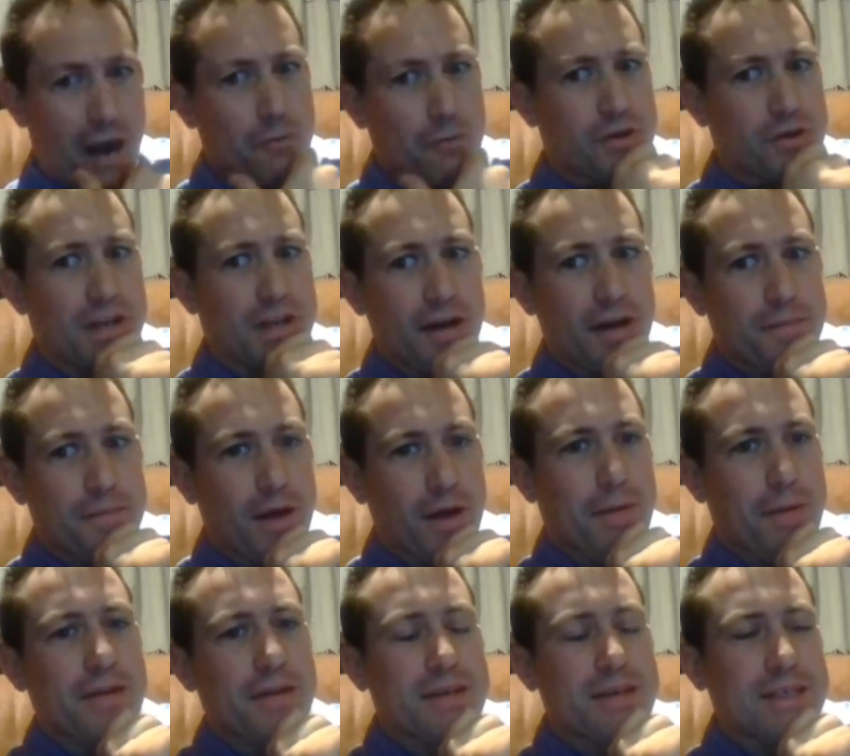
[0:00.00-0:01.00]
I would, yeah.
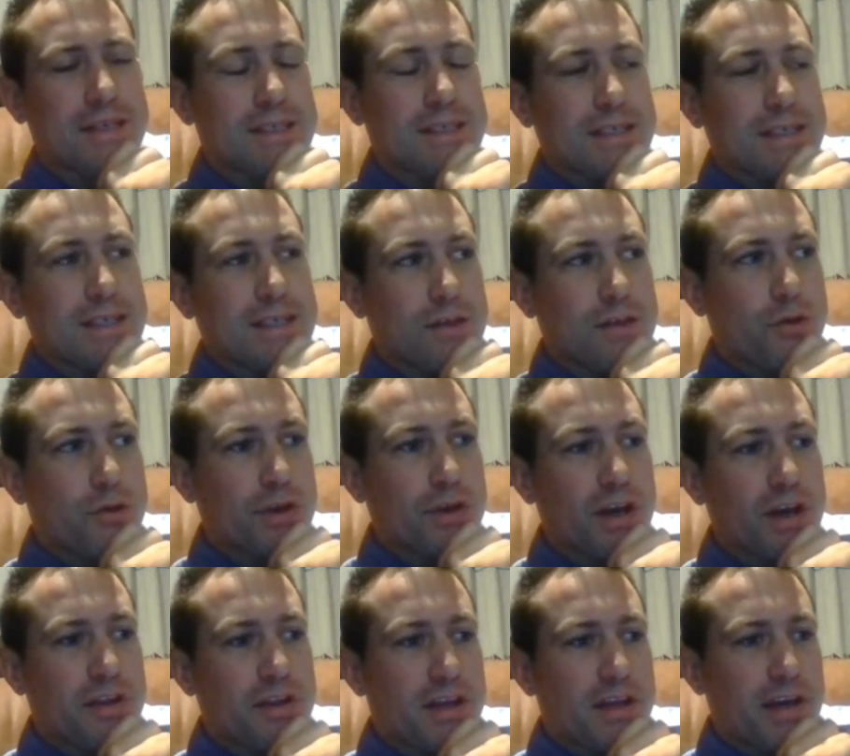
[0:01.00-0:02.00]
I mean,
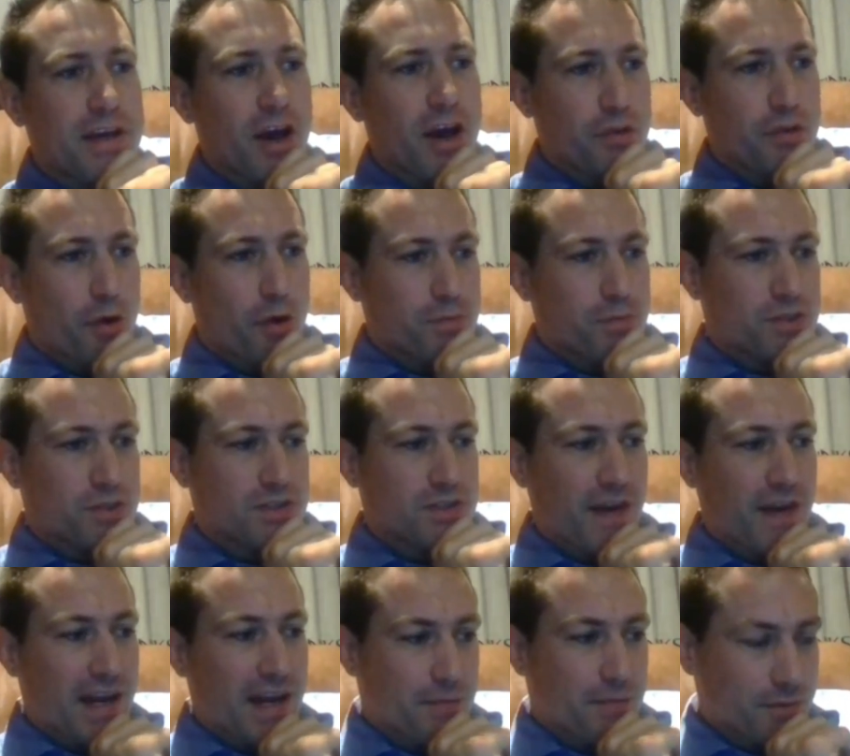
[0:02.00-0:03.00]
looking at the other options
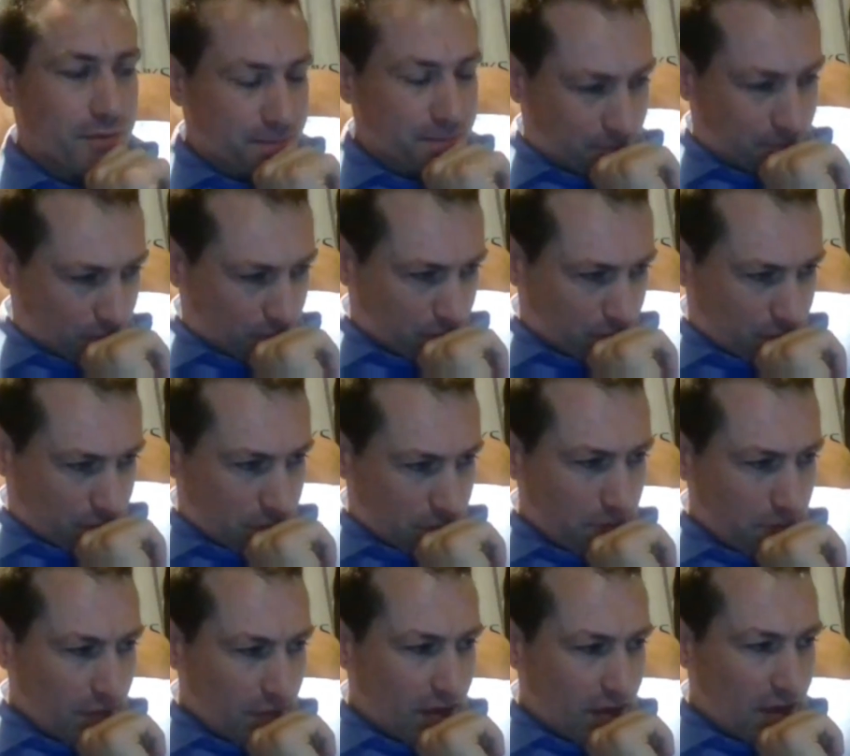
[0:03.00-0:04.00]
available,
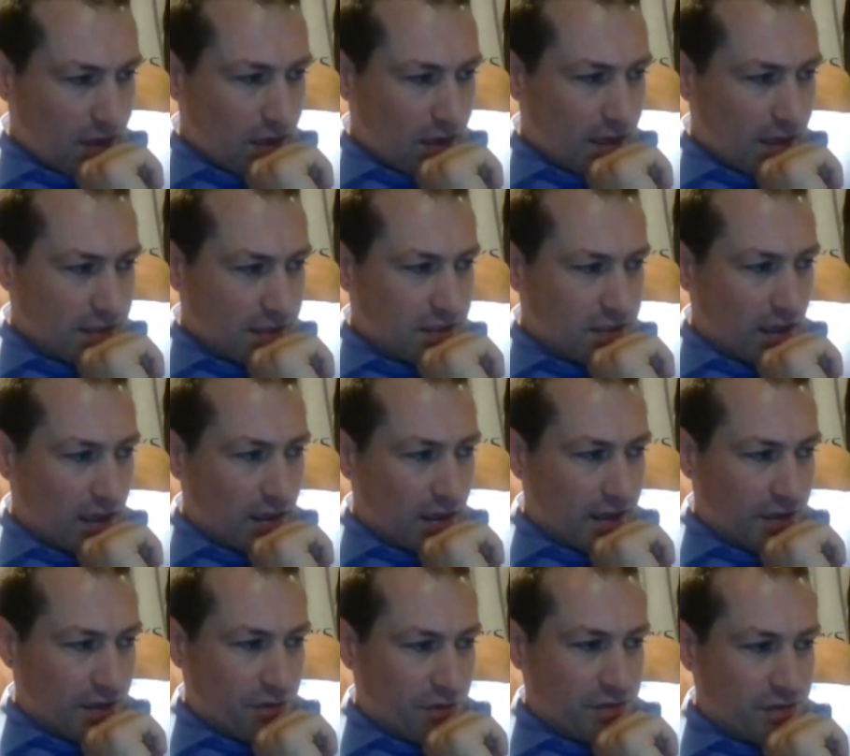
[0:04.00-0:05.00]
it
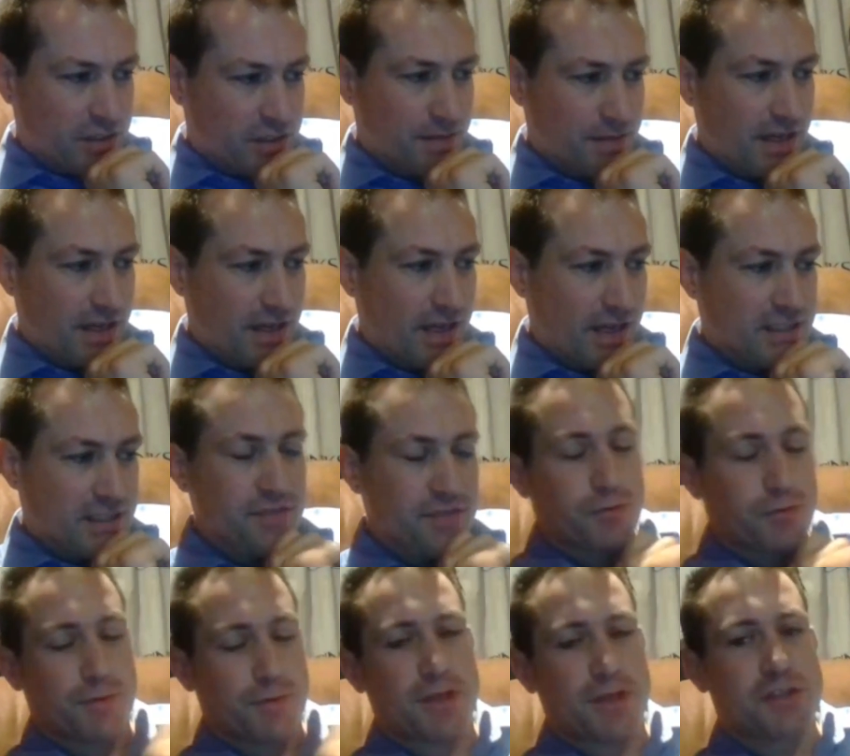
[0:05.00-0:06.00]
looks to me as if it
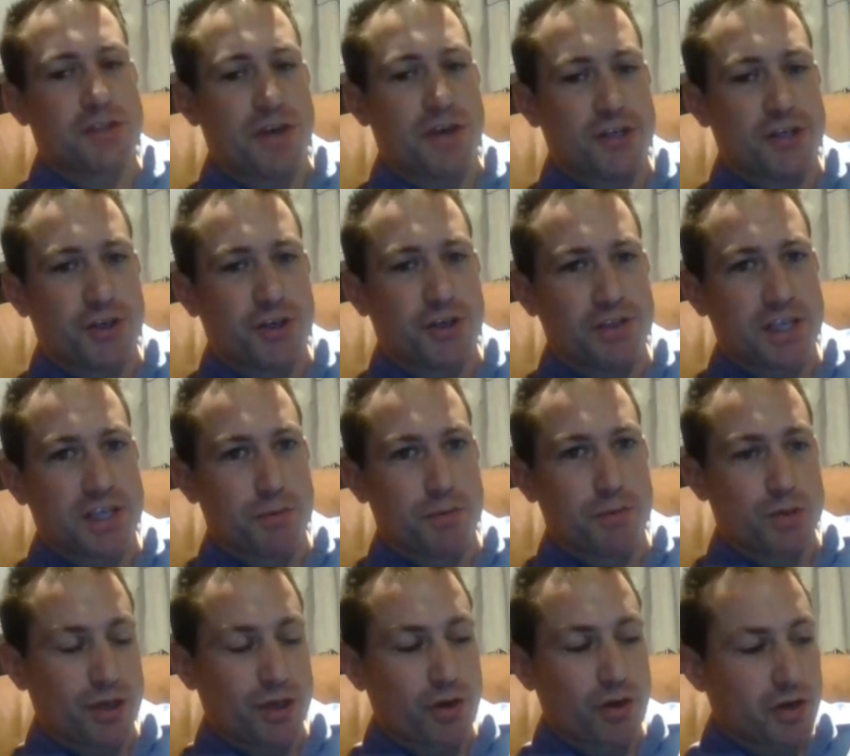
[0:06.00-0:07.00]
will be a straight shootout
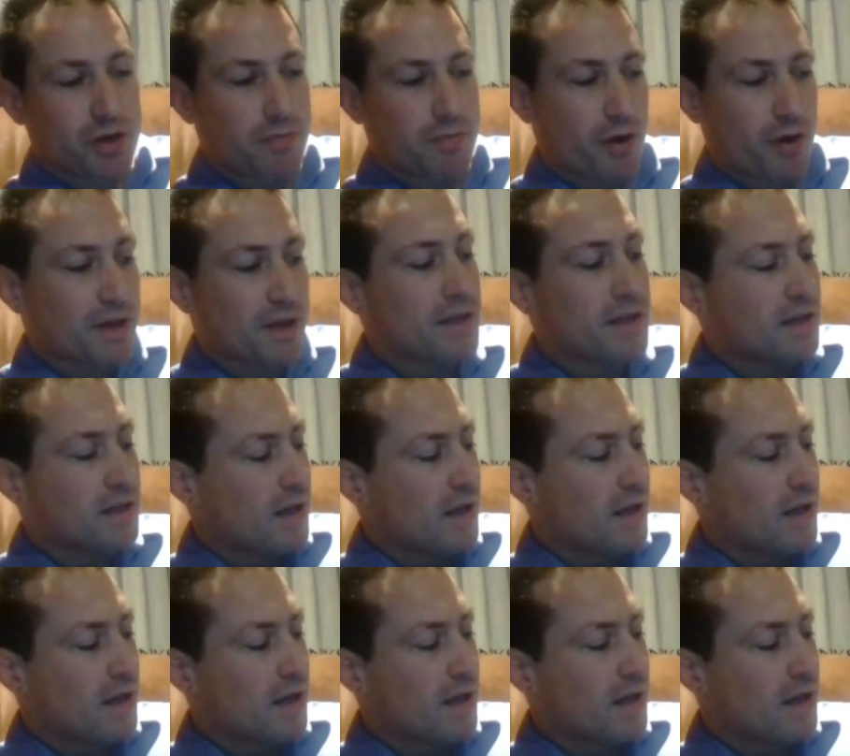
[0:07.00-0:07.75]
between Conor Murray